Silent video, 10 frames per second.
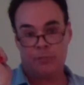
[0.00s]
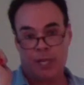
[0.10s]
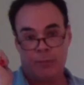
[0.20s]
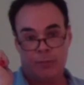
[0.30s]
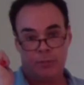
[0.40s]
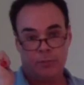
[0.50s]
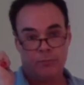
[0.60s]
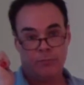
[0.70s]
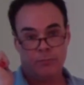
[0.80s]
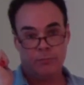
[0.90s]
statement.
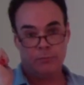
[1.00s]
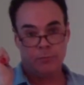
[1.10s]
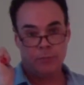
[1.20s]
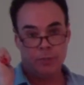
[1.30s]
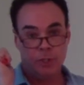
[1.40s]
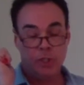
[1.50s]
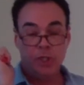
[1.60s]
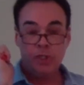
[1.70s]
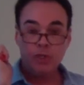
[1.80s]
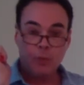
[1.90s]

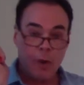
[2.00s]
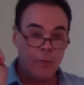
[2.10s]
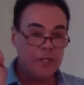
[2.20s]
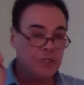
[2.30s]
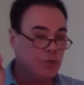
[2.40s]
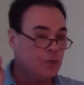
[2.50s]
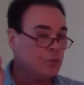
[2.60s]
So what we do